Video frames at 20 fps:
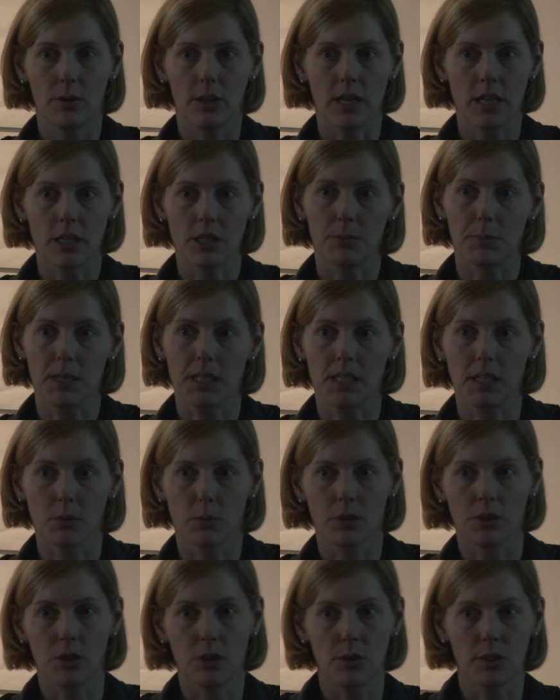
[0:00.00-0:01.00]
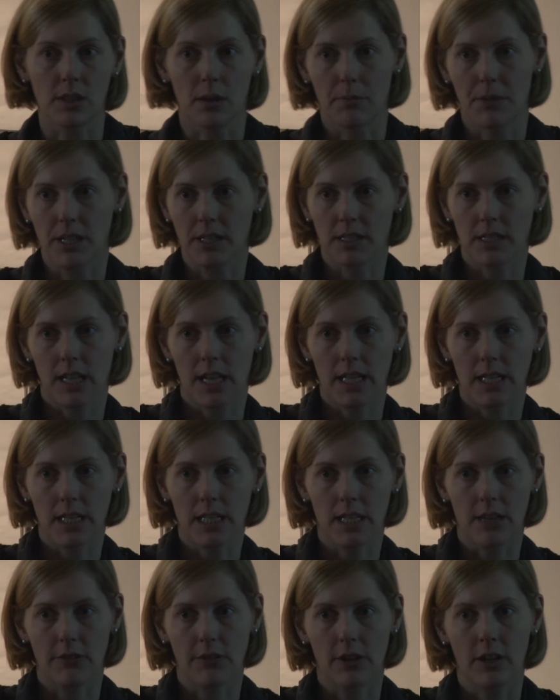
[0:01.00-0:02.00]
what each species will do something slightly
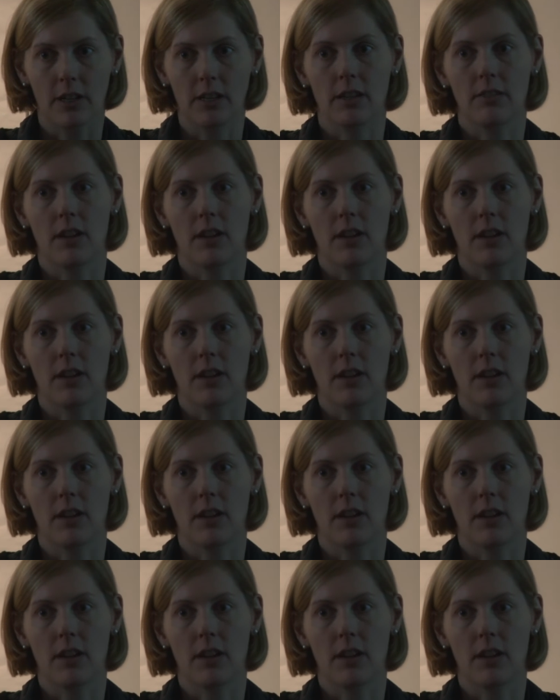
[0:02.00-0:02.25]
different,